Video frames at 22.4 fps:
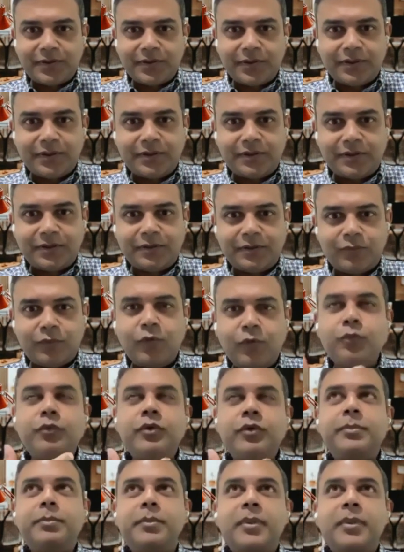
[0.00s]
It's for
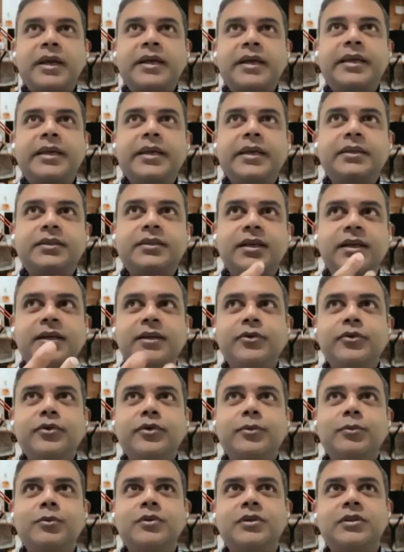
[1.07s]
in my case, I know
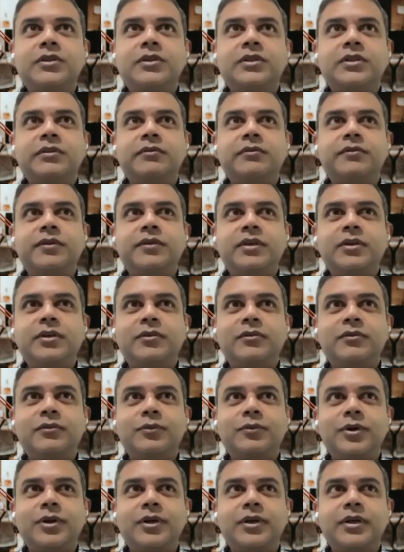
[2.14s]
it was the fear of
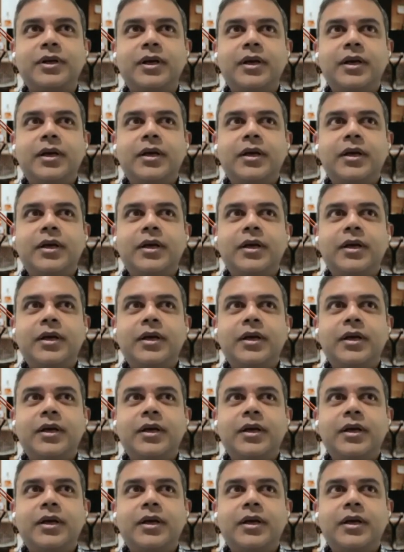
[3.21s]
what